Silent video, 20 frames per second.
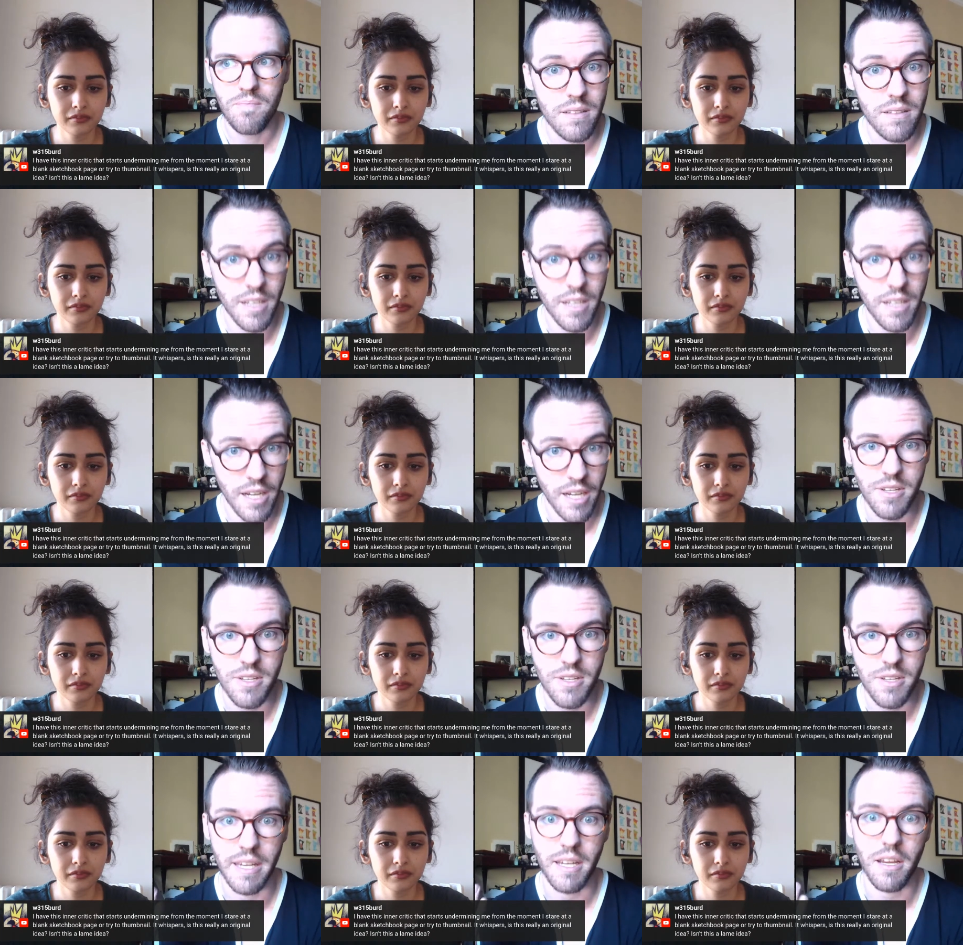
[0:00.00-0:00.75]
Speaker 1: You know,
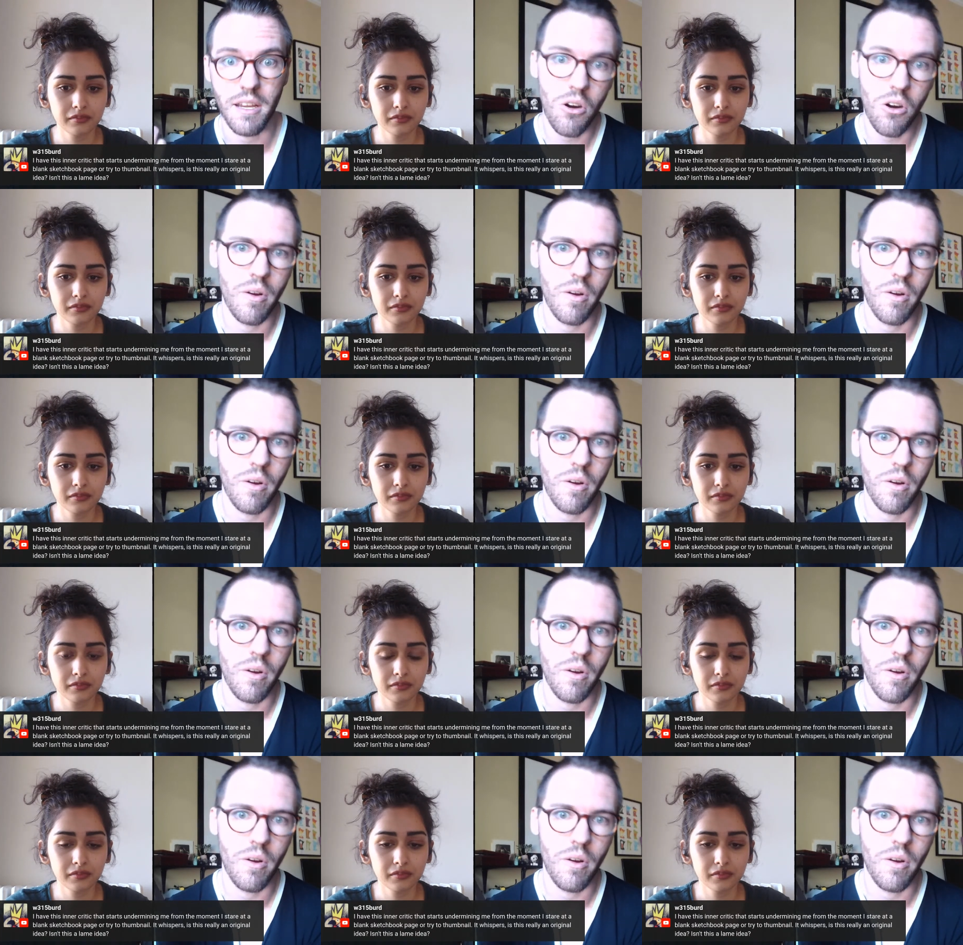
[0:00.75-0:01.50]
it's like, oh,
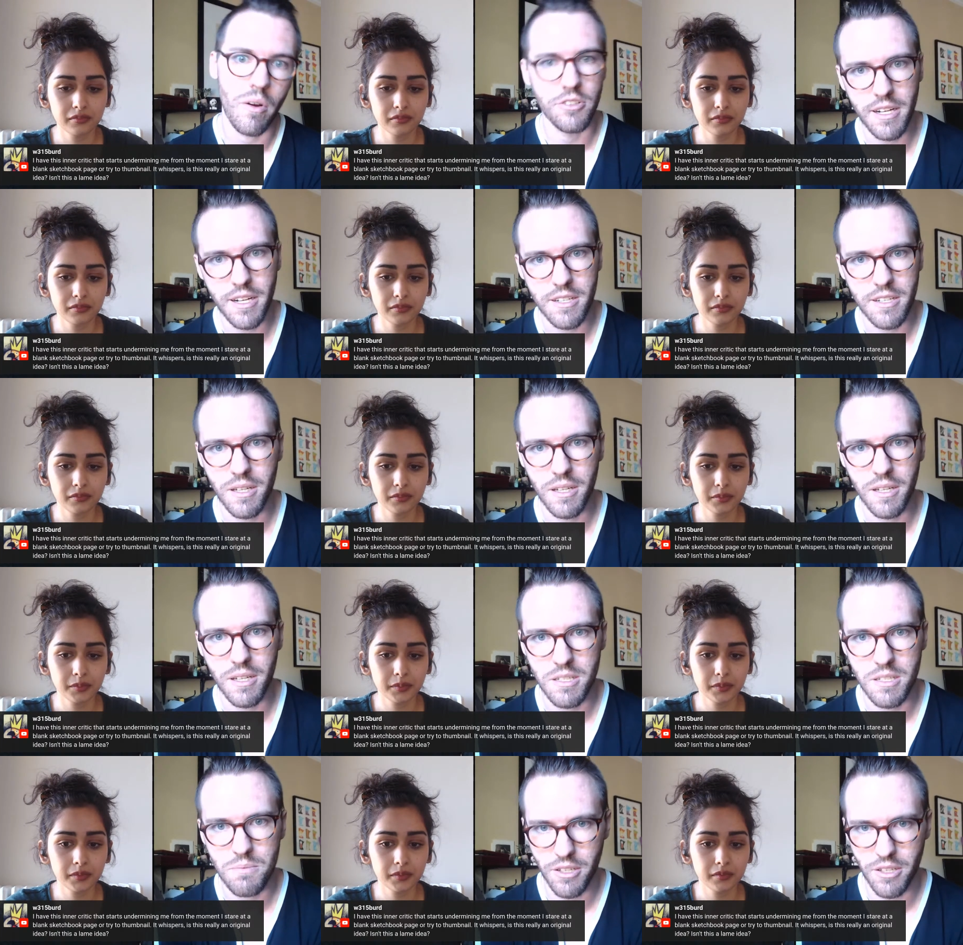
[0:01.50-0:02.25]
illustrating
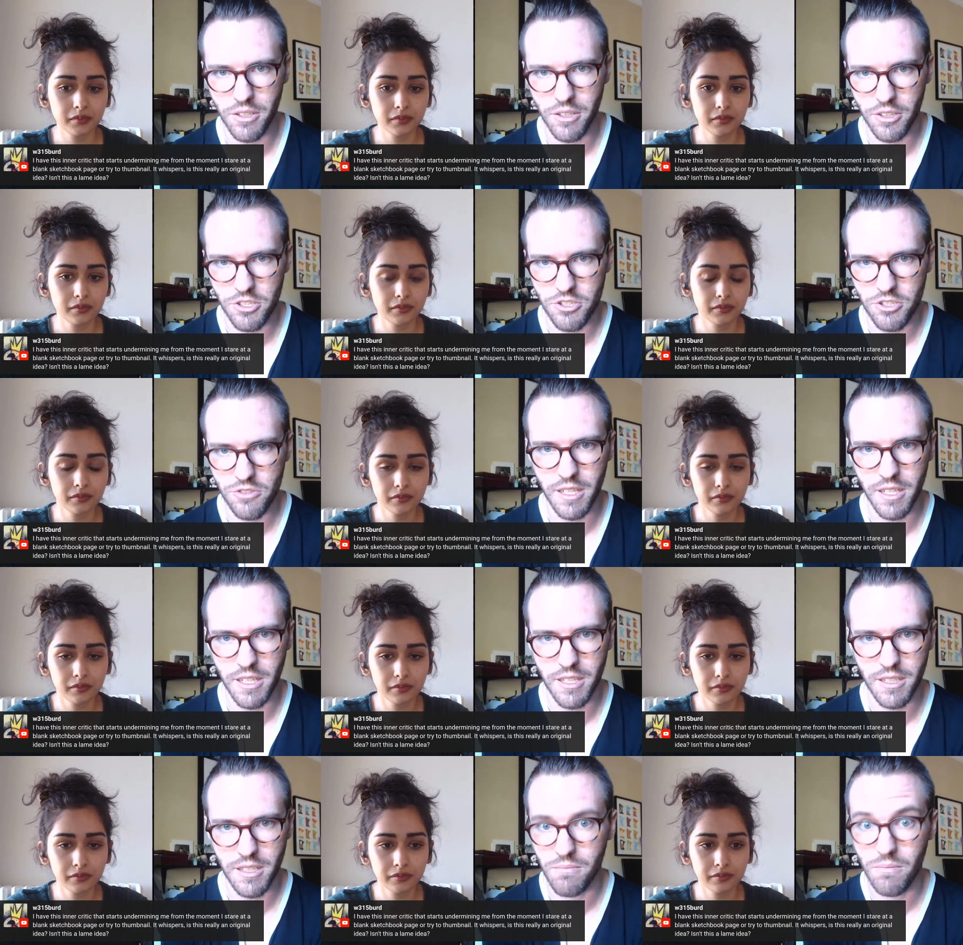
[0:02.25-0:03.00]
something that's been
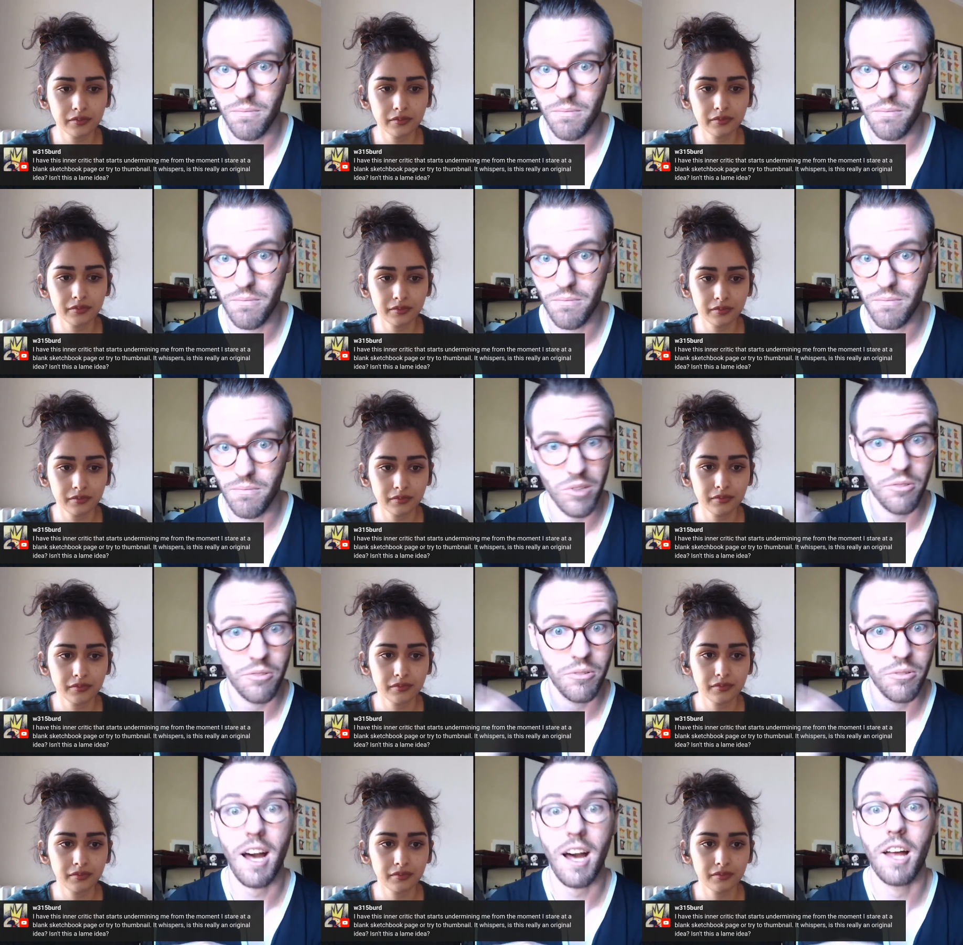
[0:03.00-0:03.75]
illustrated
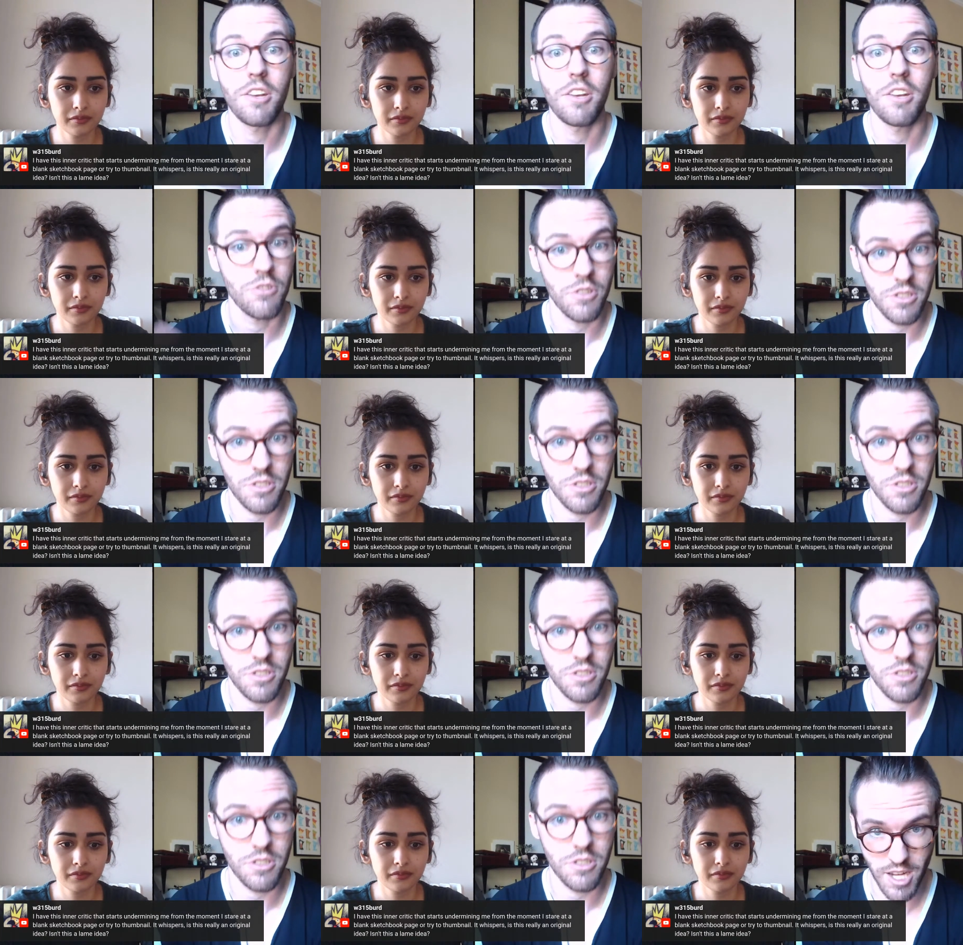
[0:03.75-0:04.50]
literally hundreds
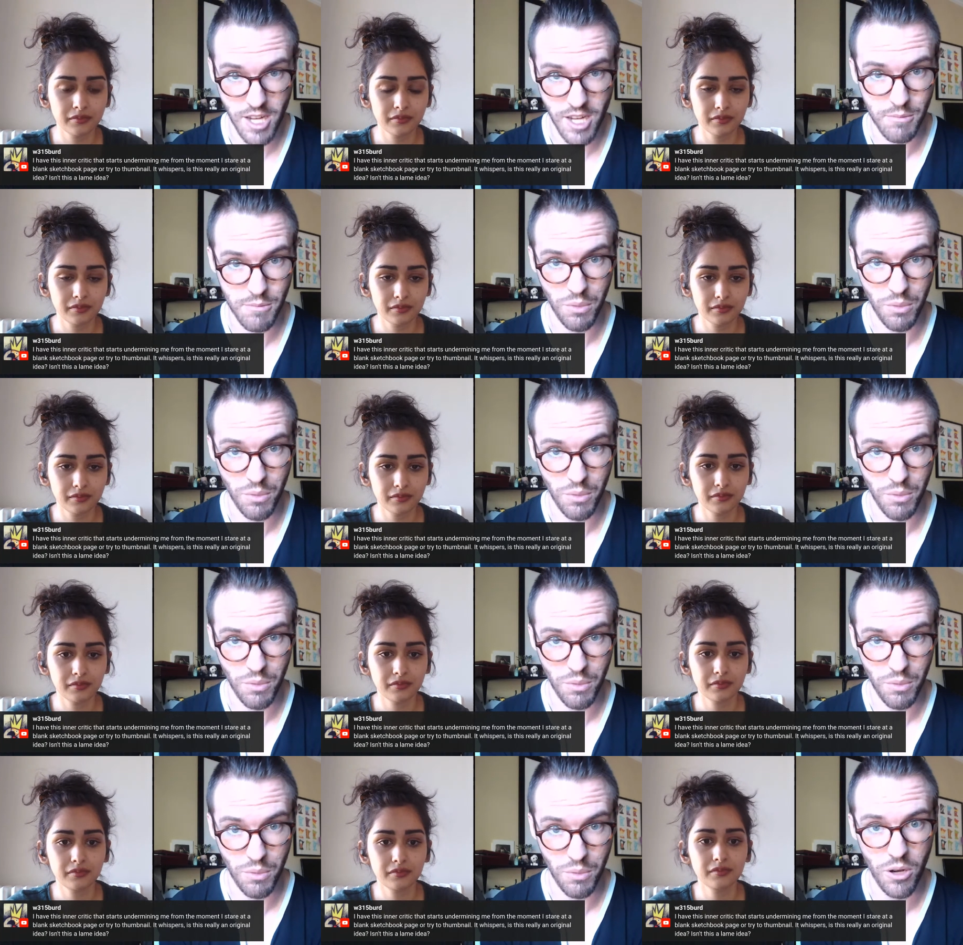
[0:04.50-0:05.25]
of times
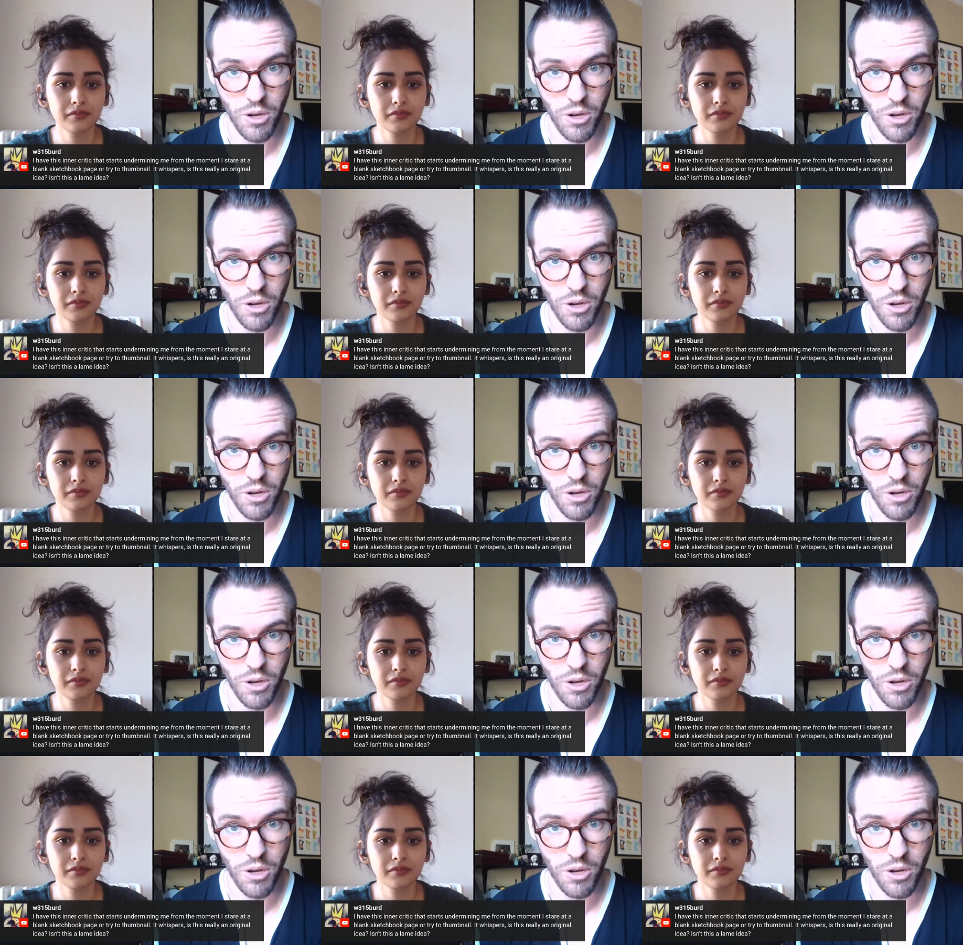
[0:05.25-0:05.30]
before.